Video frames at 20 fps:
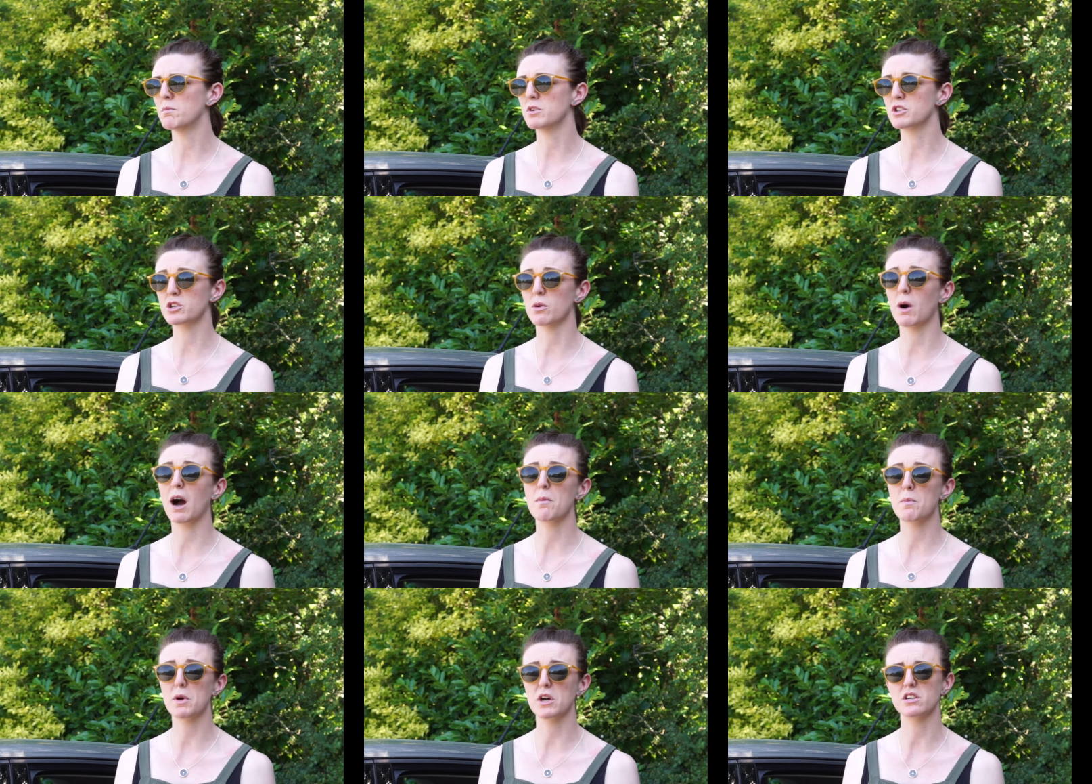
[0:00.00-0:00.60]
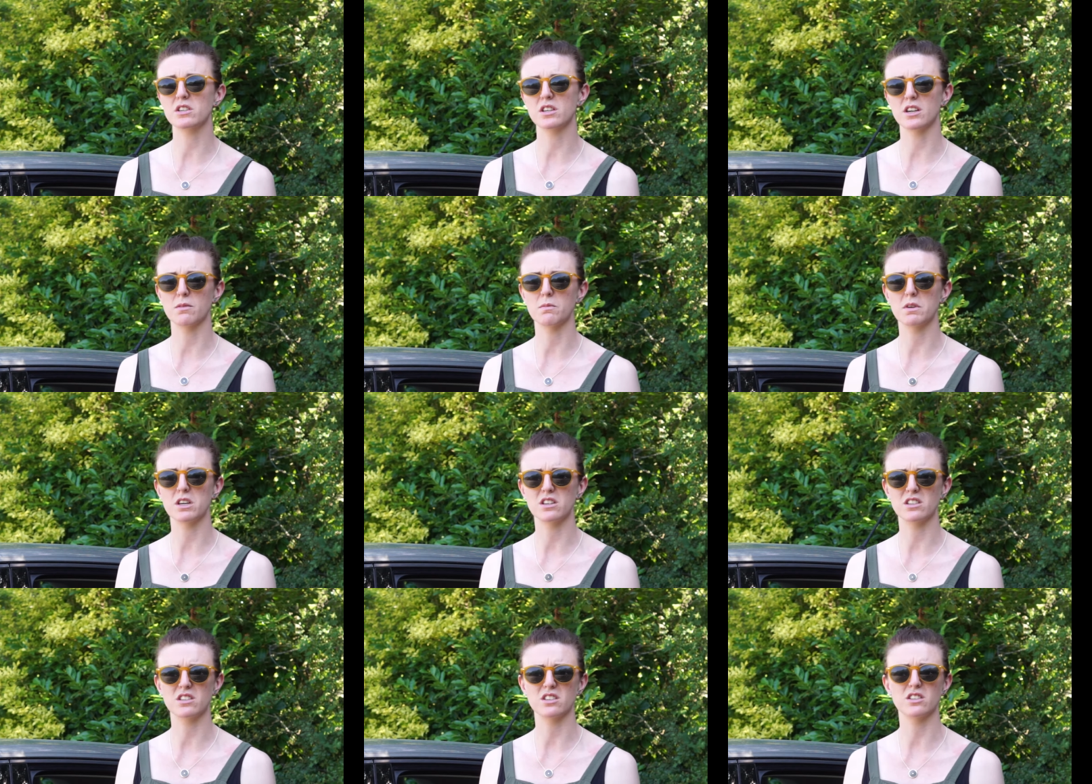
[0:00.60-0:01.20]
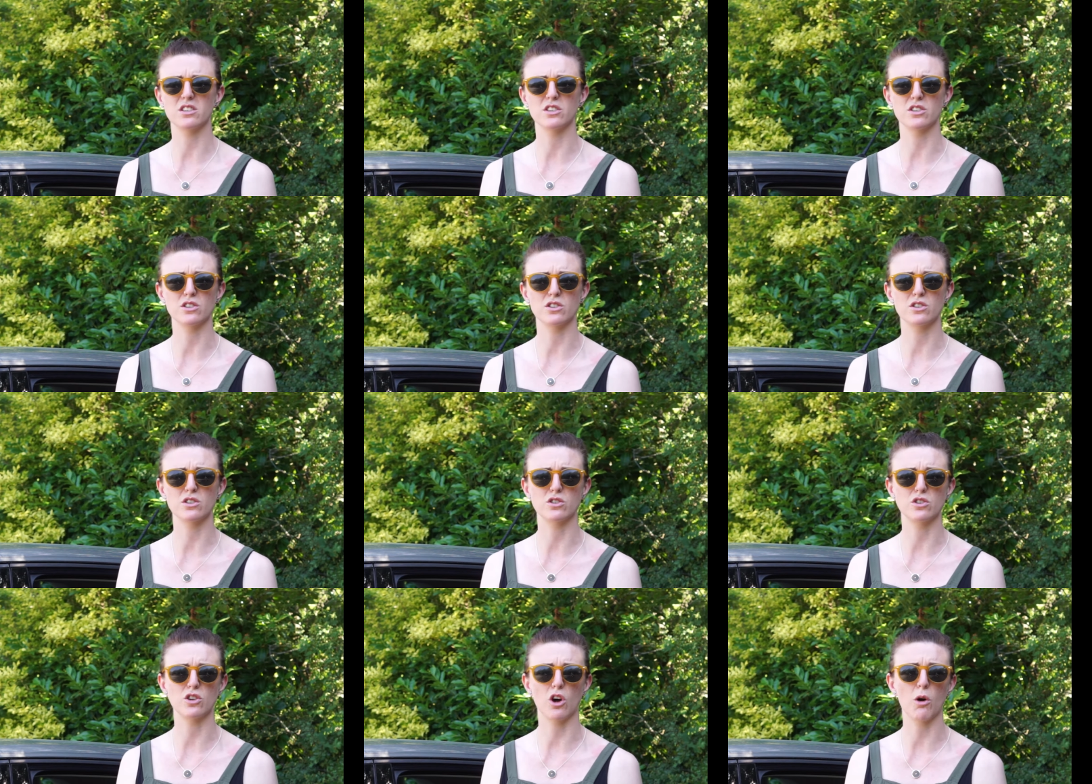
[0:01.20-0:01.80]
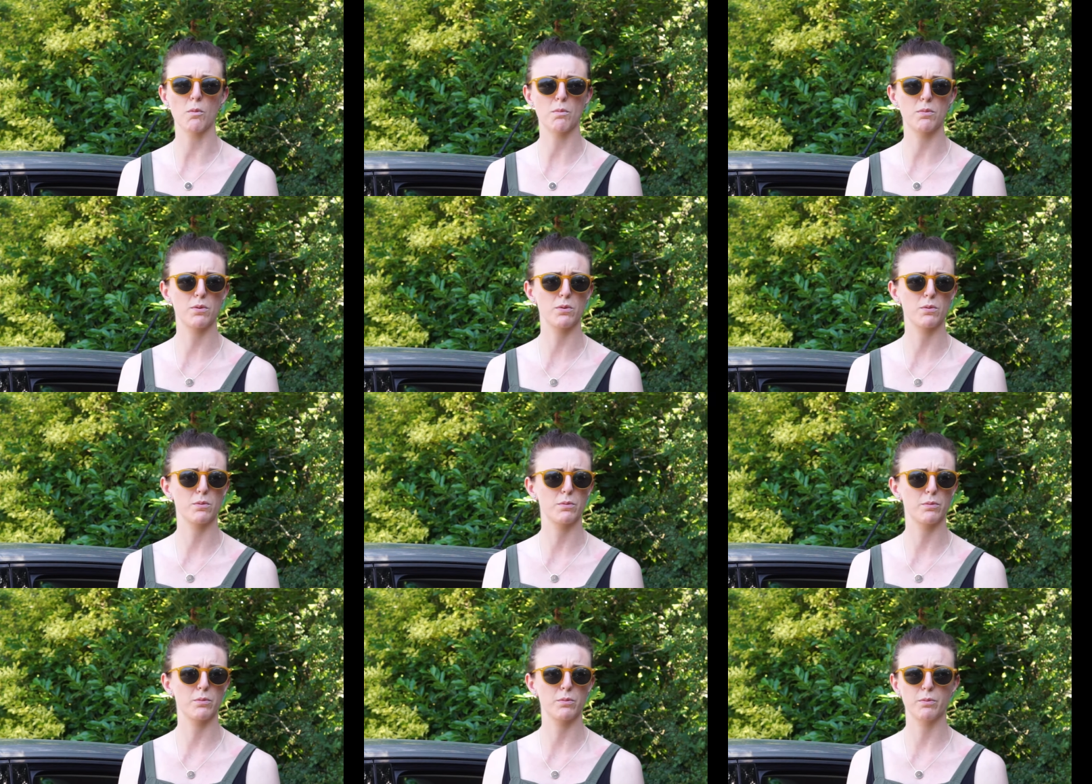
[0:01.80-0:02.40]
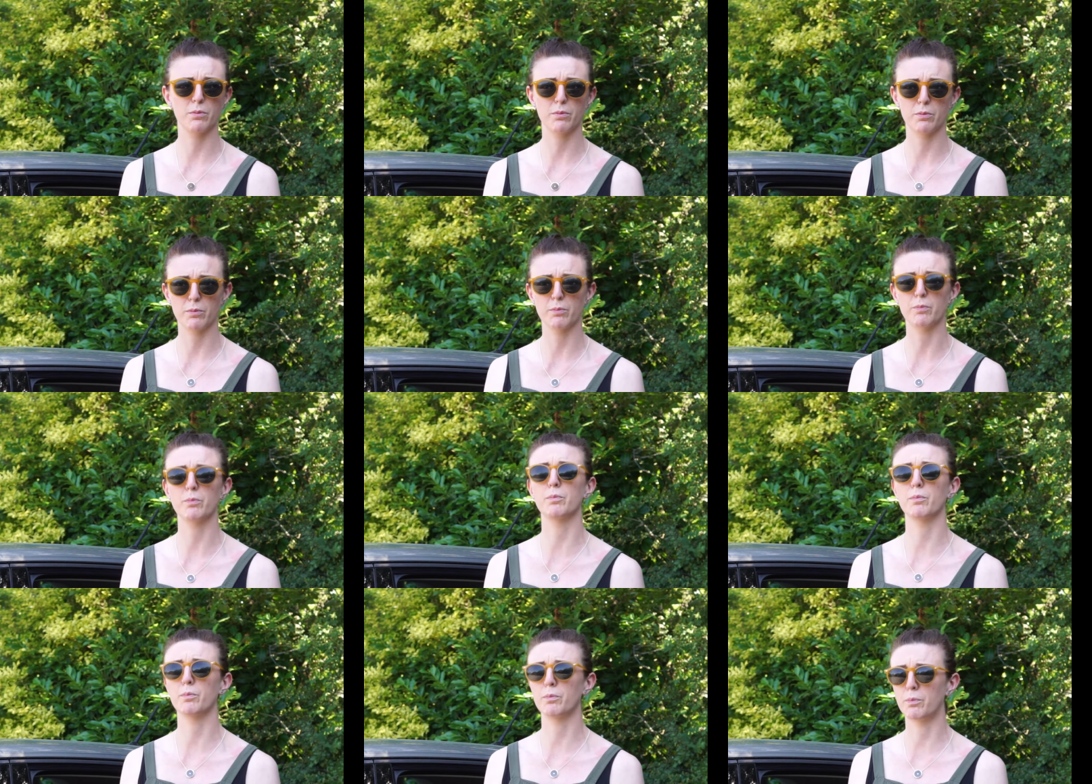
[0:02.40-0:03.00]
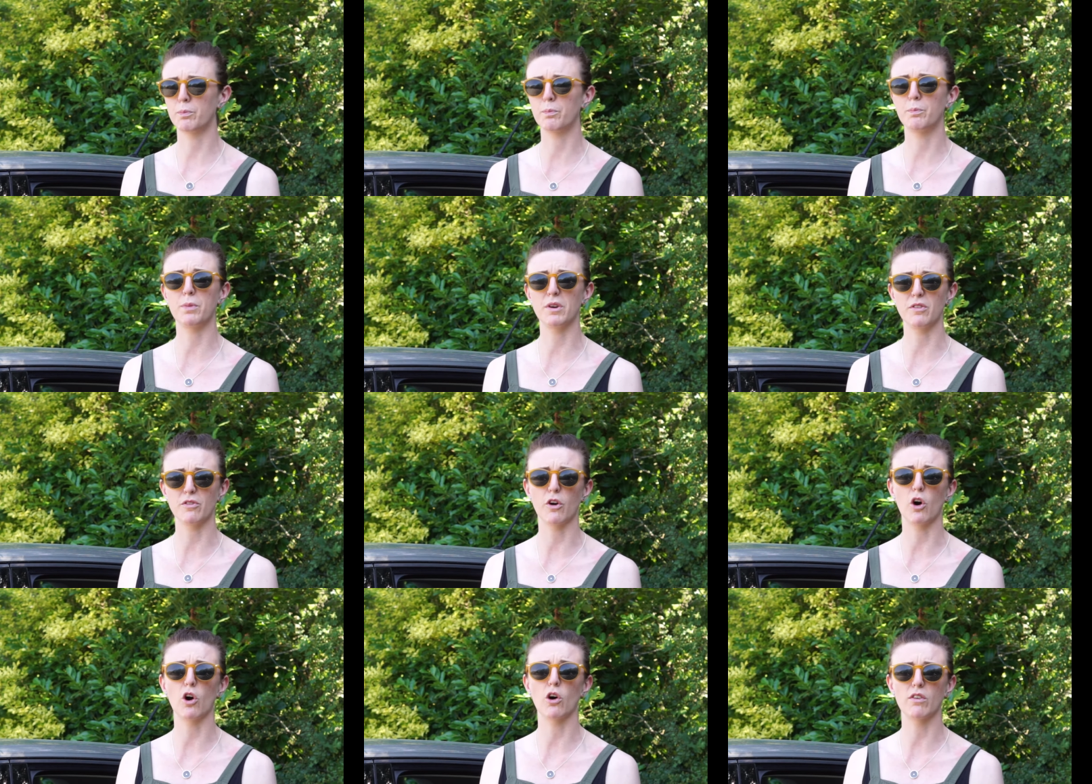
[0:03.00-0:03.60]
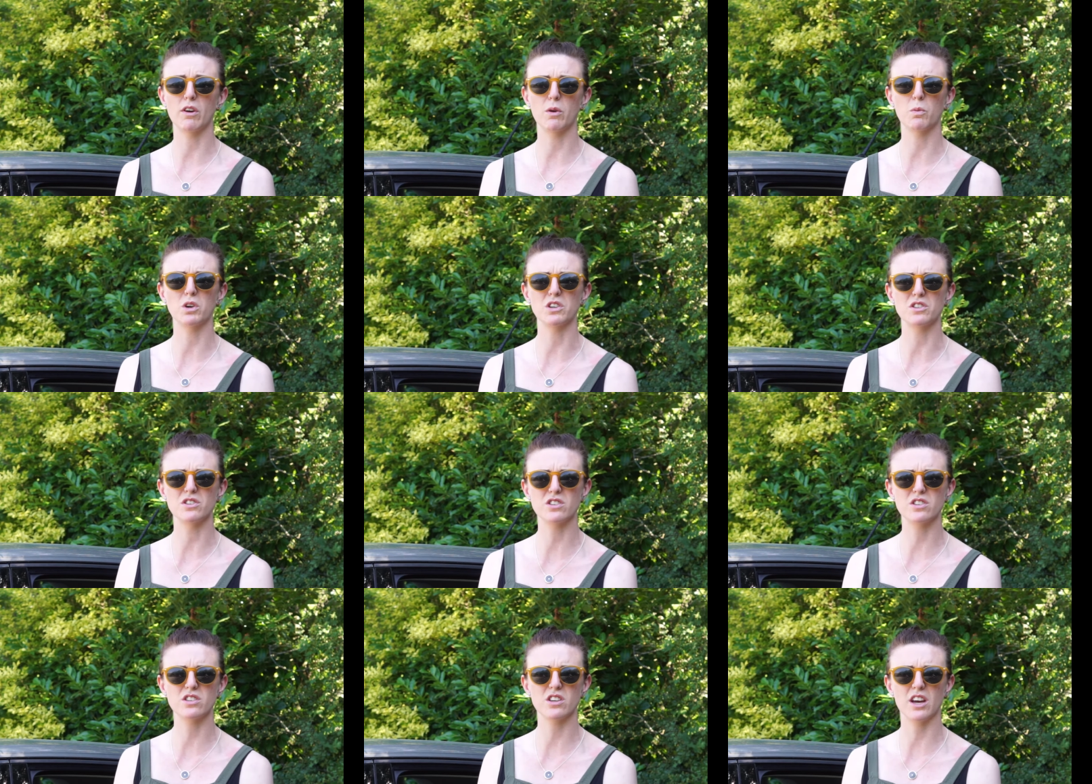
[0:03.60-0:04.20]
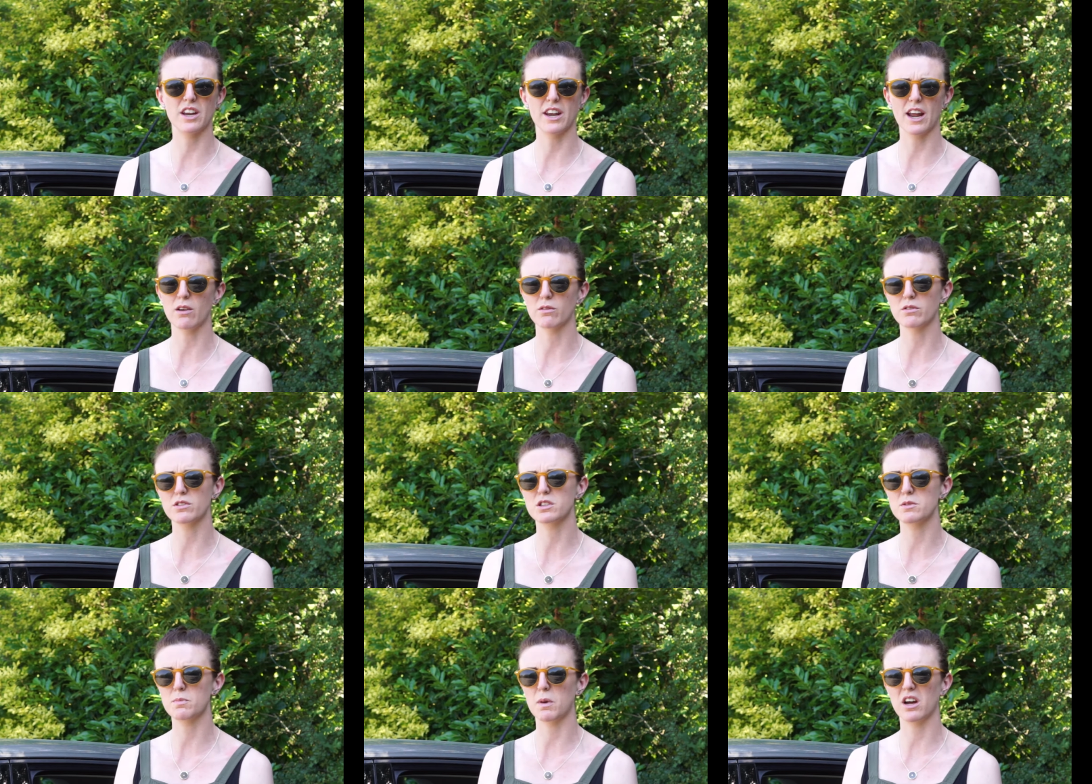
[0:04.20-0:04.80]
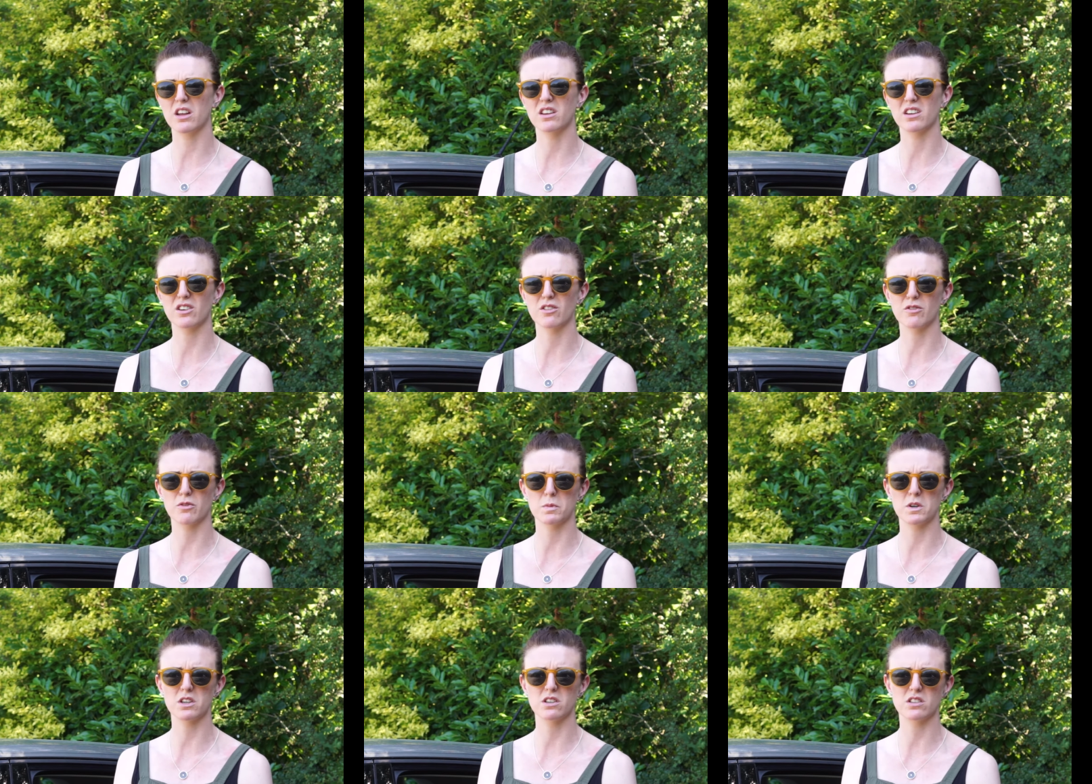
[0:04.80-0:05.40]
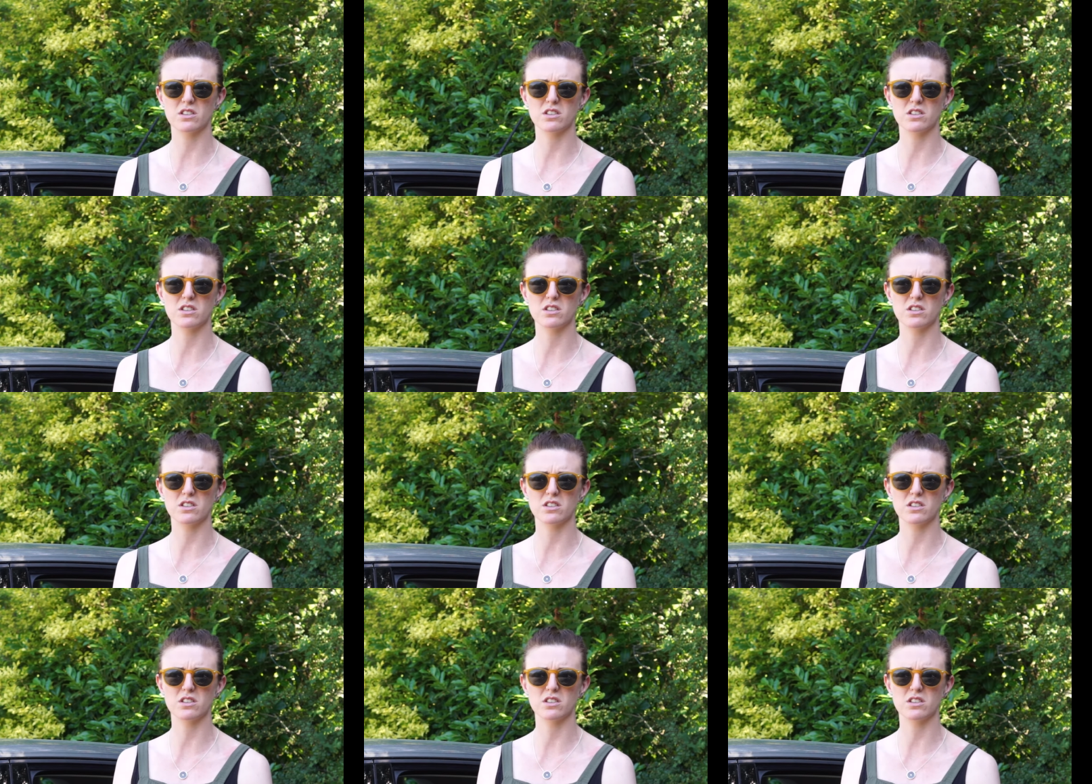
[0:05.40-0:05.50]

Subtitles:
So I personally made the decision to stop before it was announced by the government.